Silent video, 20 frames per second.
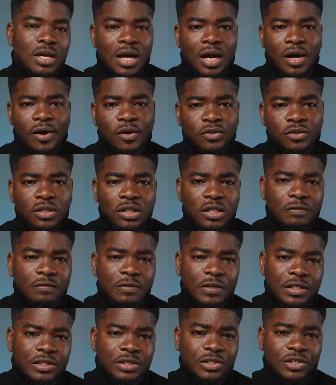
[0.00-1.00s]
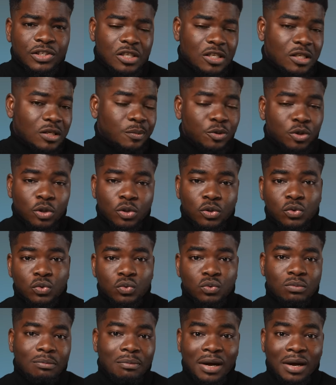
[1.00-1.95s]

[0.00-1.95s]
I'll also leave links in the description to